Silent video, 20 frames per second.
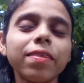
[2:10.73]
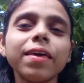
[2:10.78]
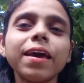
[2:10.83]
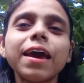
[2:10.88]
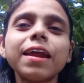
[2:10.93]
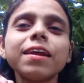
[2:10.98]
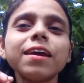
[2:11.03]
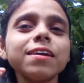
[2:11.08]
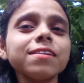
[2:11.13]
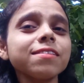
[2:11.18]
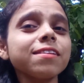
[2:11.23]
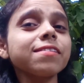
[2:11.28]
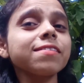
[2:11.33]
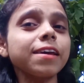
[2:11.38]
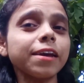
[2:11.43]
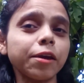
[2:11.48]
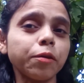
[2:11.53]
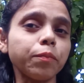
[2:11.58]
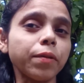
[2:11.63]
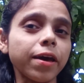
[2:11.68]
And here's the
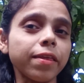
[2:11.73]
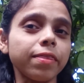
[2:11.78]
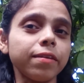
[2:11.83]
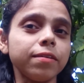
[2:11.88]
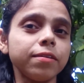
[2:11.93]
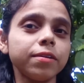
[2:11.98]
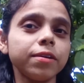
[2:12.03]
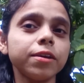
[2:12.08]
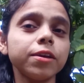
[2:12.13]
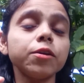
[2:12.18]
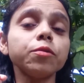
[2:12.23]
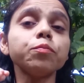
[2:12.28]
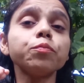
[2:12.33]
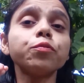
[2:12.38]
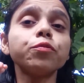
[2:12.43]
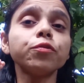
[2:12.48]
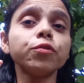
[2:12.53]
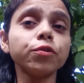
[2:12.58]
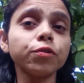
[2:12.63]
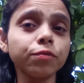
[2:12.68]
second method:
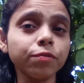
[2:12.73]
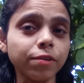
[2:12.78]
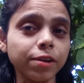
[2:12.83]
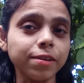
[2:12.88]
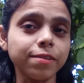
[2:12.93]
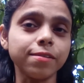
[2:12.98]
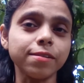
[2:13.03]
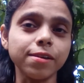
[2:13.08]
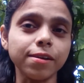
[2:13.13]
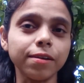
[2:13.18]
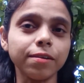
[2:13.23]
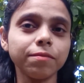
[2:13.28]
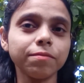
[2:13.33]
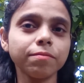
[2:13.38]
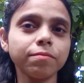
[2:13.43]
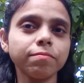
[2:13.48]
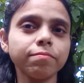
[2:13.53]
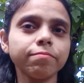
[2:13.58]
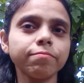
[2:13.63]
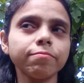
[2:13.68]
improve listening.
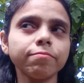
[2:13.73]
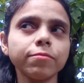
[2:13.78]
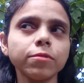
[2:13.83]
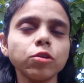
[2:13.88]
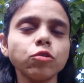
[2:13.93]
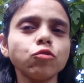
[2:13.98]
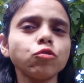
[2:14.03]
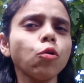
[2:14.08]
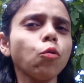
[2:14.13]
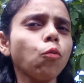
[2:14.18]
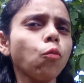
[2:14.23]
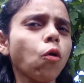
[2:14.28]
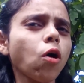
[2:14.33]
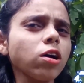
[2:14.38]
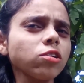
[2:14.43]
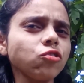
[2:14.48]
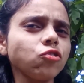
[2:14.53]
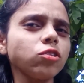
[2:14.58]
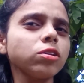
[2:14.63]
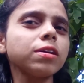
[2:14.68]
So
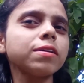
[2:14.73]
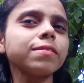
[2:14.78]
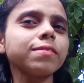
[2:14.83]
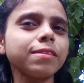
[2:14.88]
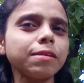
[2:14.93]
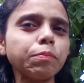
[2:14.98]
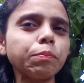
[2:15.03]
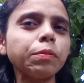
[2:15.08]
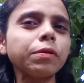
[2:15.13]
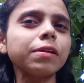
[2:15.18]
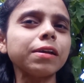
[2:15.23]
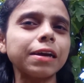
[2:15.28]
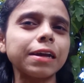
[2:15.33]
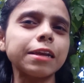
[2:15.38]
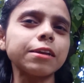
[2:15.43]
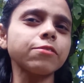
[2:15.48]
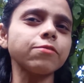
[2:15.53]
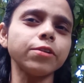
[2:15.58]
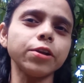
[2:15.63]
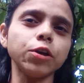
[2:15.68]
watch simple
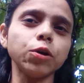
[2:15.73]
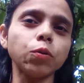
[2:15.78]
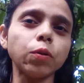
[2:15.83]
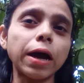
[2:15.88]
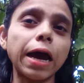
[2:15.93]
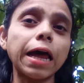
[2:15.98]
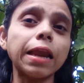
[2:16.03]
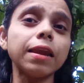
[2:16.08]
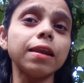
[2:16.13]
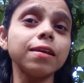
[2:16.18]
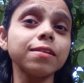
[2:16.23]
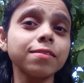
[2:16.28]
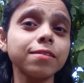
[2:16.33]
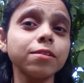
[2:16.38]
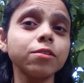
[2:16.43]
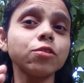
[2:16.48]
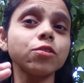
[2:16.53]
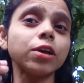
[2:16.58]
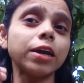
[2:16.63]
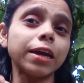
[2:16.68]
English video and
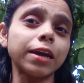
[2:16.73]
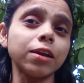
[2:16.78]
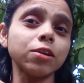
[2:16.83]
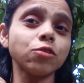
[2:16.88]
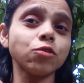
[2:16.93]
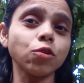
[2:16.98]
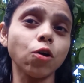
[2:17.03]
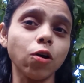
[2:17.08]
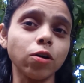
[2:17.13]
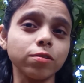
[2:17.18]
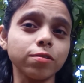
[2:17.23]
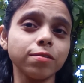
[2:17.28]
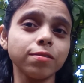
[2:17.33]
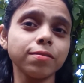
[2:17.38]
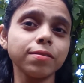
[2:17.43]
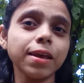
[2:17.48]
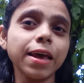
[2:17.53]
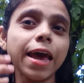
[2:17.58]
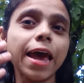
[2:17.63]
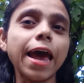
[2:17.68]
listen to English songs
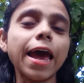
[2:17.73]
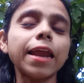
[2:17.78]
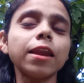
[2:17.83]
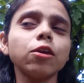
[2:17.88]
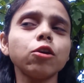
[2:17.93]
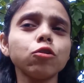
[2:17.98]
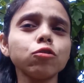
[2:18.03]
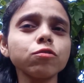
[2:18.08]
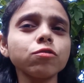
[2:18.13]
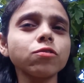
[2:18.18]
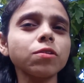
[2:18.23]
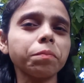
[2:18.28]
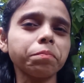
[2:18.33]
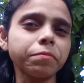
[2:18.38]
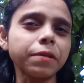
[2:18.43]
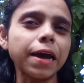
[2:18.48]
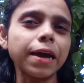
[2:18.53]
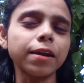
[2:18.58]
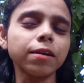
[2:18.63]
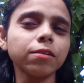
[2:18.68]
and use
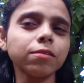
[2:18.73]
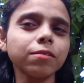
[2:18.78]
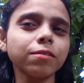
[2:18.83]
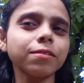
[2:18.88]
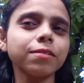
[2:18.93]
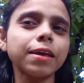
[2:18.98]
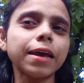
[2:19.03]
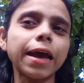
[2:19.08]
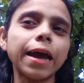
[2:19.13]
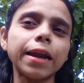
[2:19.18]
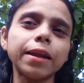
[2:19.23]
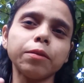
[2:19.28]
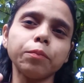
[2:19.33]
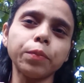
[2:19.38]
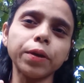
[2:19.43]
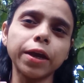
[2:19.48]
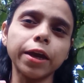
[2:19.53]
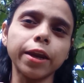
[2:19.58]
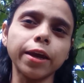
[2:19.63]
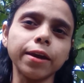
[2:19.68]
subtitles at the
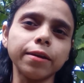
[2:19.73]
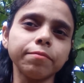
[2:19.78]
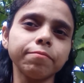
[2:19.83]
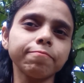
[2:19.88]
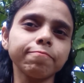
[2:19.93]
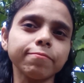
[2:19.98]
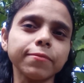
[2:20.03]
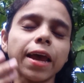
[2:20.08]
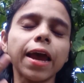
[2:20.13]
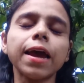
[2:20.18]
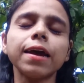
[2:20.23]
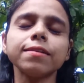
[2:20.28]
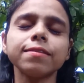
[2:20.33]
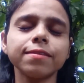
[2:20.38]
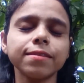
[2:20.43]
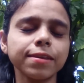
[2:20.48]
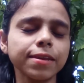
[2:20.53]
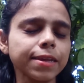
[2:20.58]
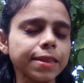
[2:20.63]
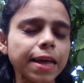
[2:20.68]
beginning, as
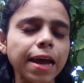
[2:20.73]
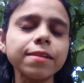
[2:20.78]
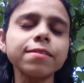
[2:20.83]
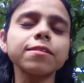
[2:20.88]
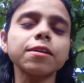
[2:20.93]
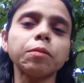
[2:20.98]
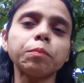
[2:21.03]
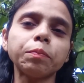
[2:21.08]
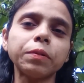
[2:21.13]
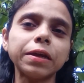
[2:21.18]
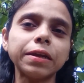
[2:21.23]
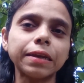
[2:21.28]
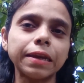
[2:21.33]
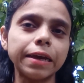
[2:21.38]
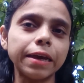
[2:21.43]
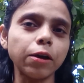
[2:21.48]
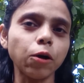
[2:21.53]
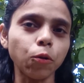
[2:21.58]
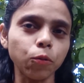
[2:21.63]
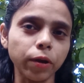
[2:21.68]
that's
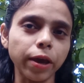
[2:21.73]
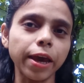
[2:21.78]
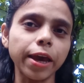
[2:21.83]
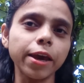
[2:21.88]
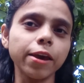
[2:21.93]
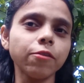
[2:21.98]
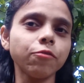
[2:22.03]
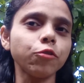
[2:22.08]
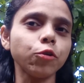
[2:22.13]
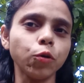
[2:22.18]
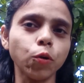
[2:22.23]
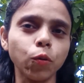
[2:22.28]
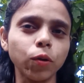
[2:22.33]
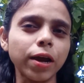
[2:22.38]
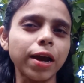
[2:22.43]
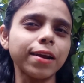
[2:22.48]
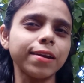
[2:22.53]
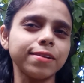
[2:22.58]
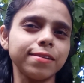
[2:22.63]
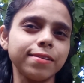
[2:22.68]
completely okay if you don't
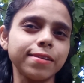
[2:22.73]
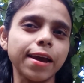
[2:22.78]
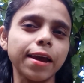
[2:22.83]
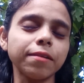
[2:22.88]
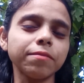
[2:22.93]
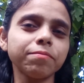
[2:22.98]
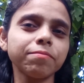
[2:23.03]
understand.